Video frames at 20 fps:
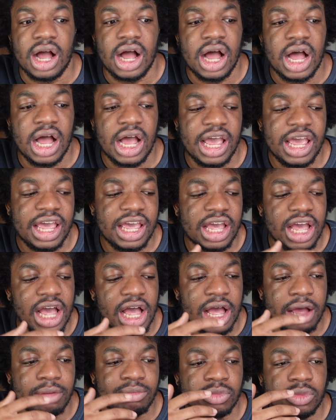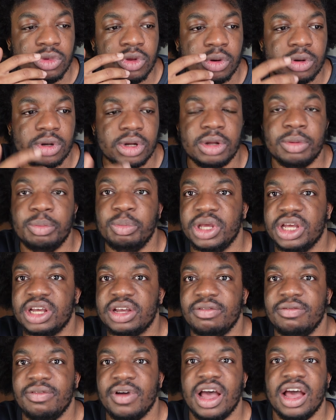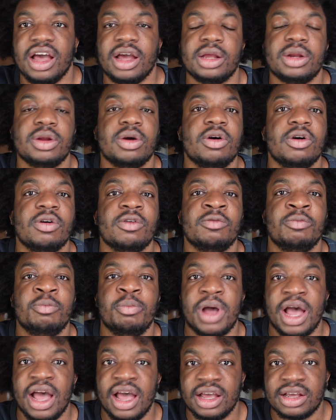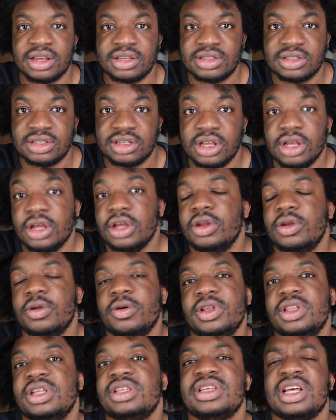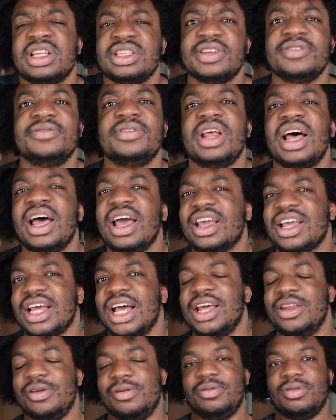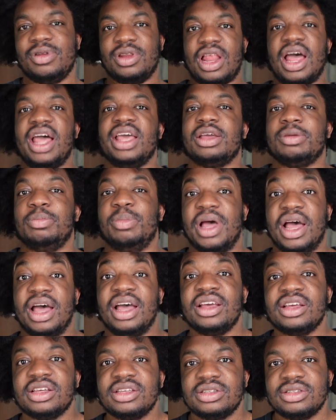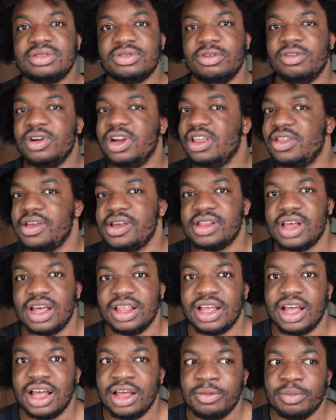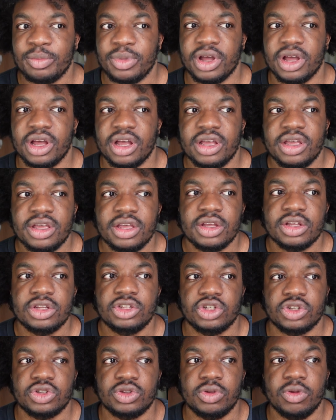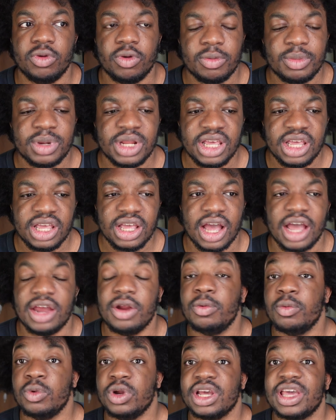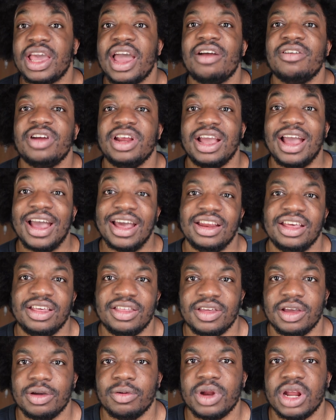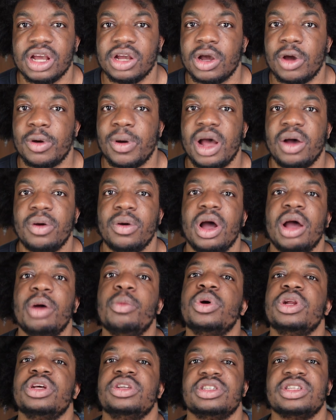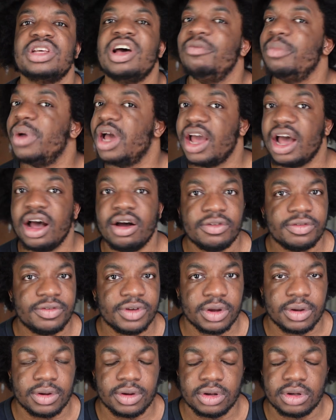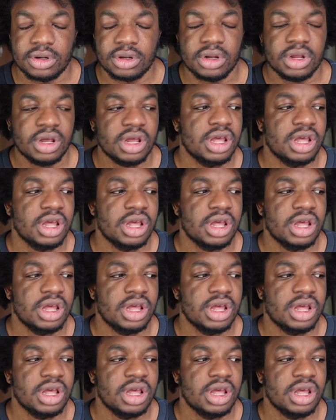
I am not a big fan of bags. Not in the sense of like, I don't like bags or anything like that, but just normally, I don't want to carry anything when I go out. I want to just have my outfit on.